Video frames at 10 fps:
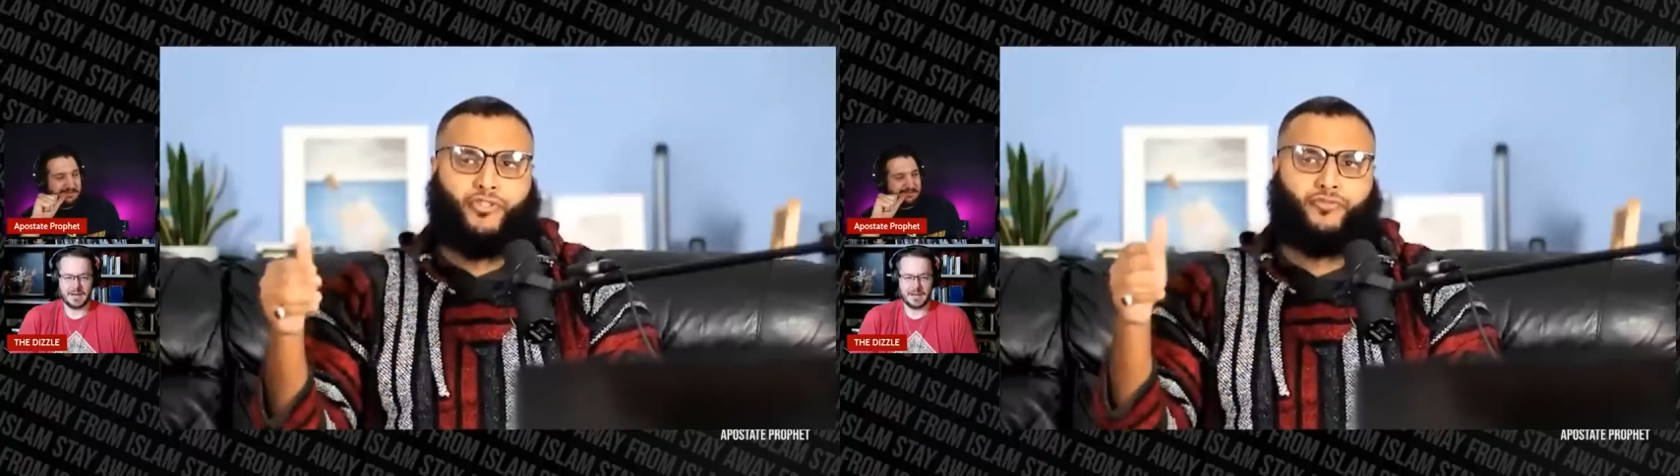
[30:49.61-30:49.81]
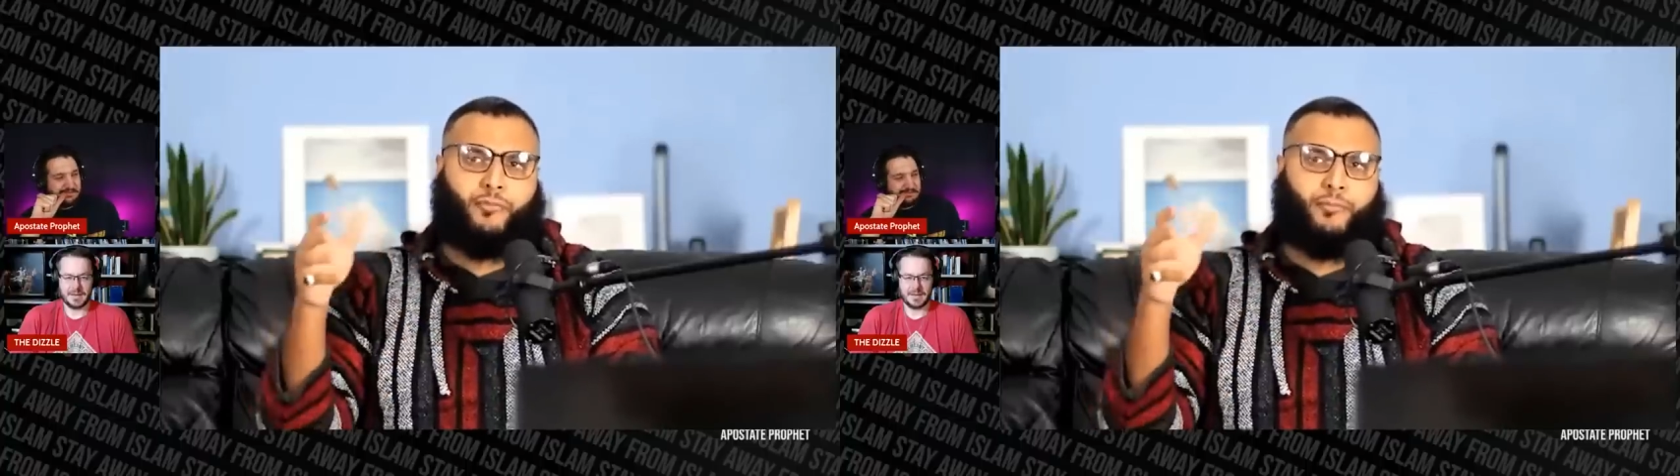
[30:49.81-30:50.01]

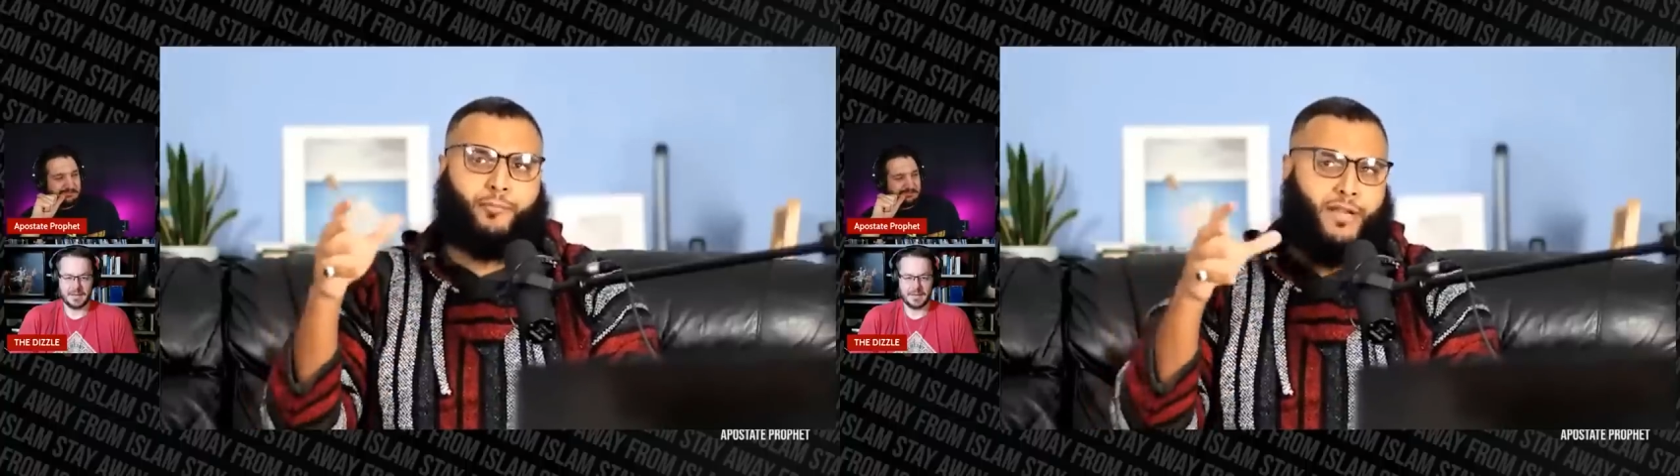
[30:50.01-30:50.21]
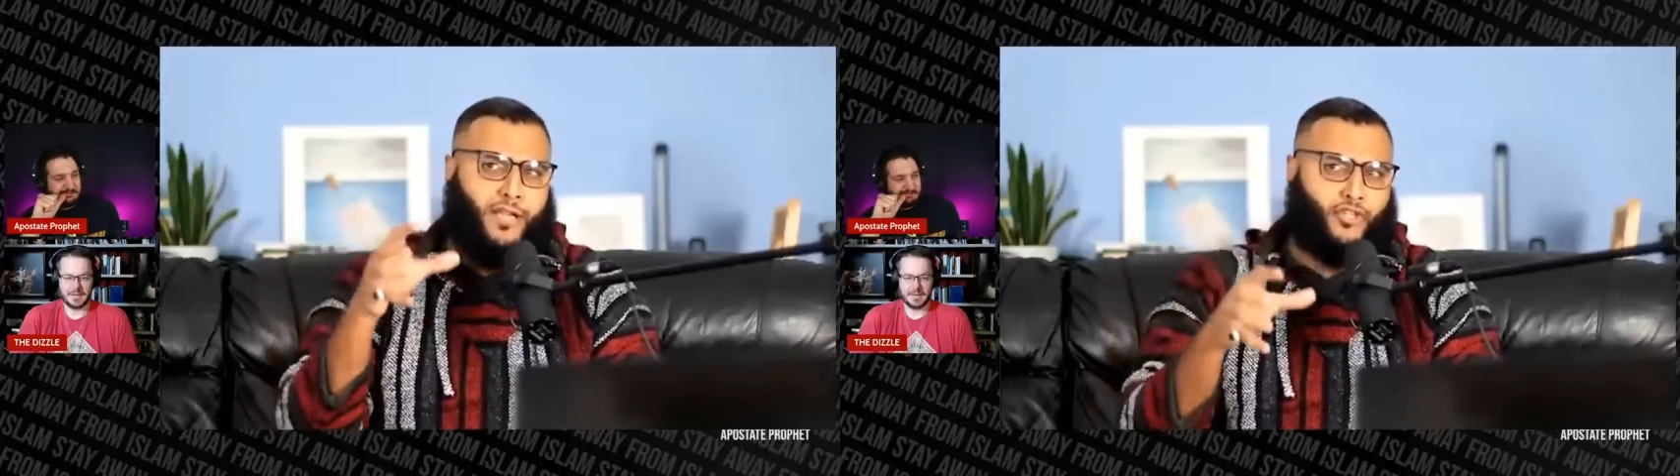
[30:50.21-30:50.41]
for
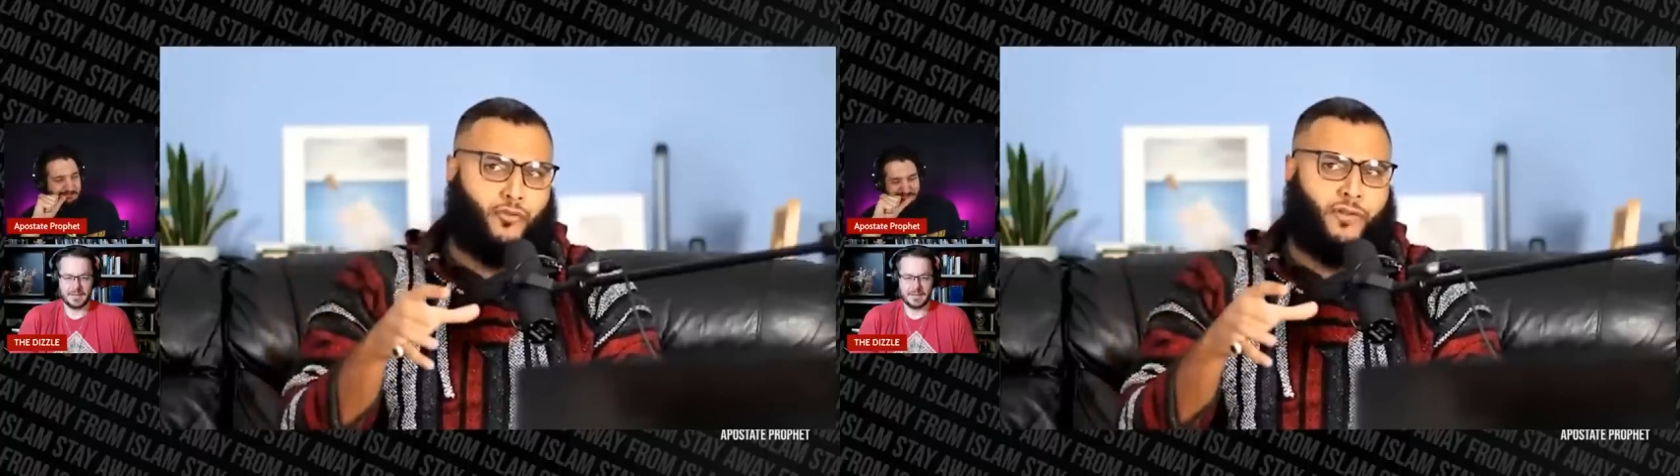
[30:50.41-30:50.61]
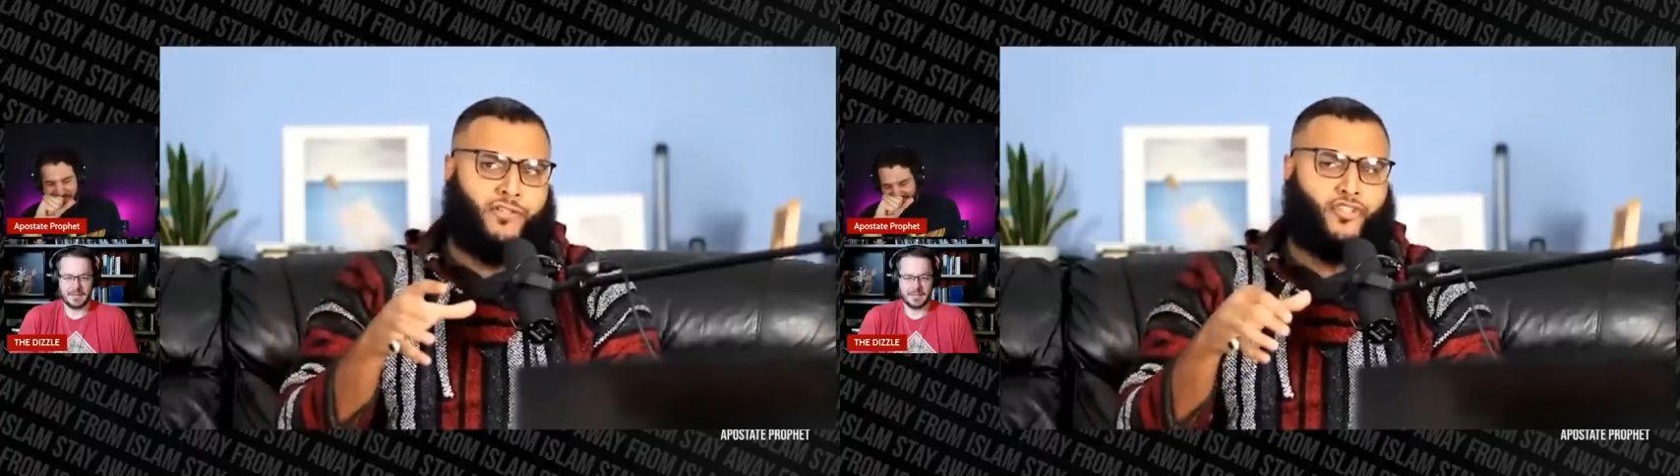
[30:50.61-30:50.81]

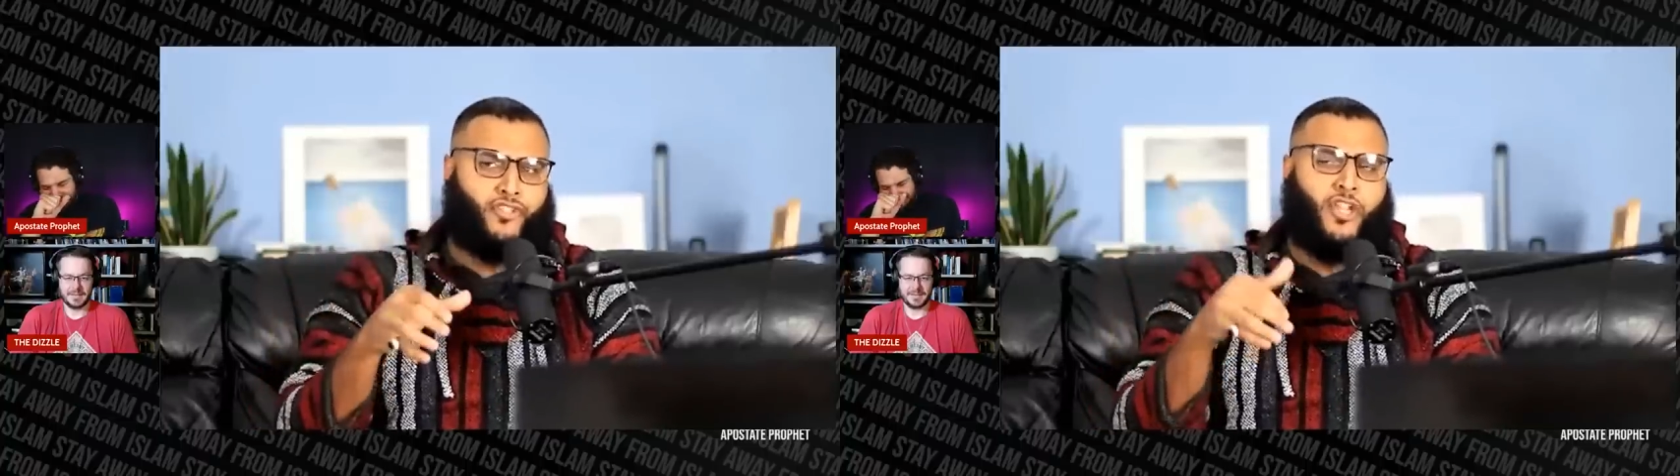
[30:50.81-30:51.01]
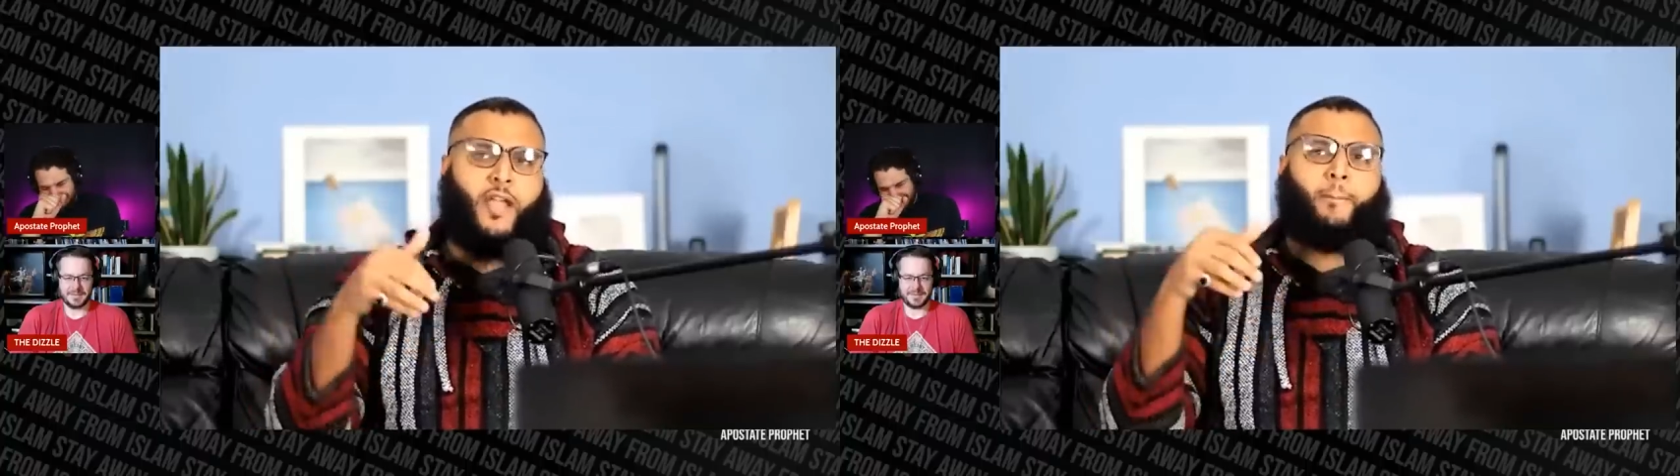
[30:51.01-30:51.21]
belligerence
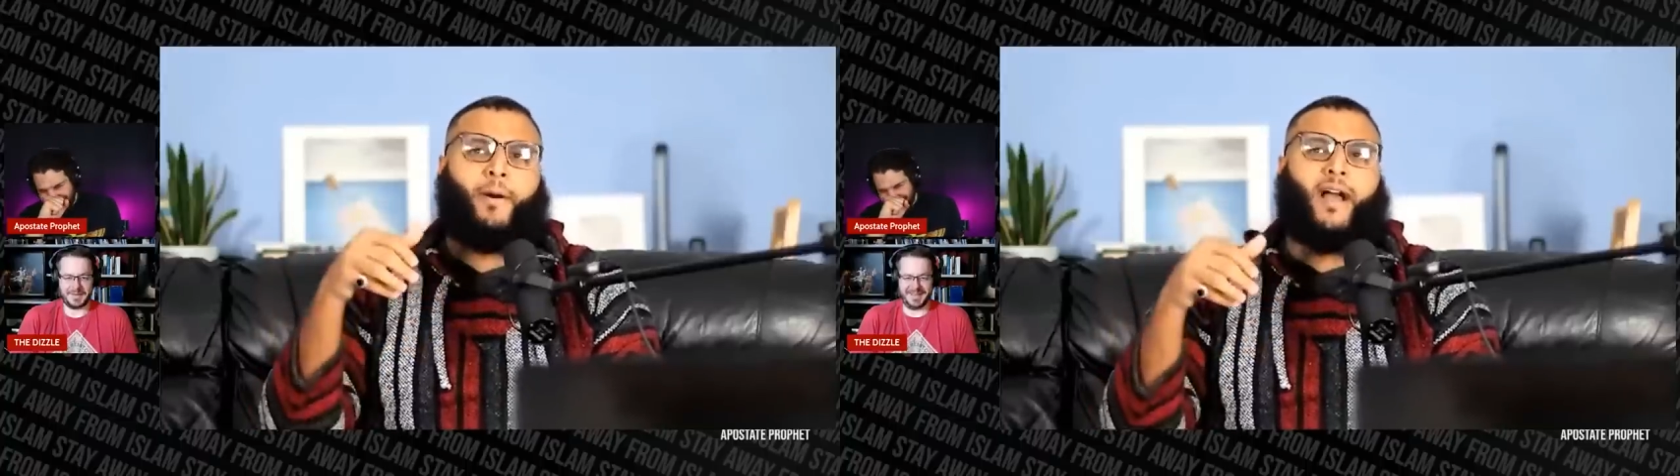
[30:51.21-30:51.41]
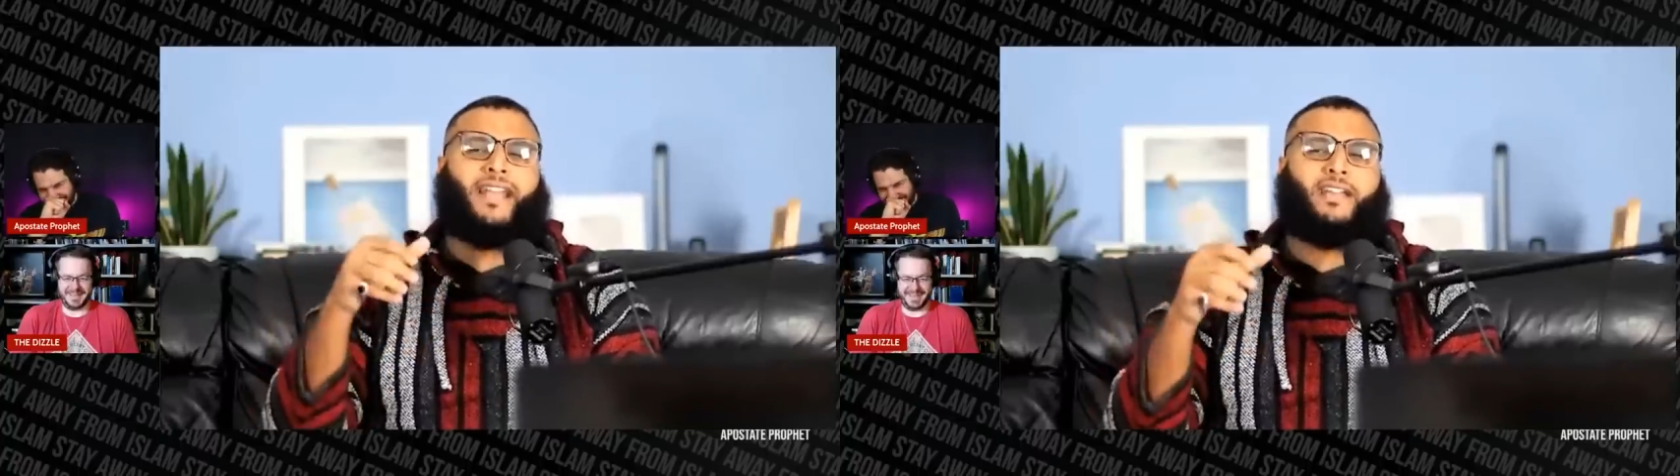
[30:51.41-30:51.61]
by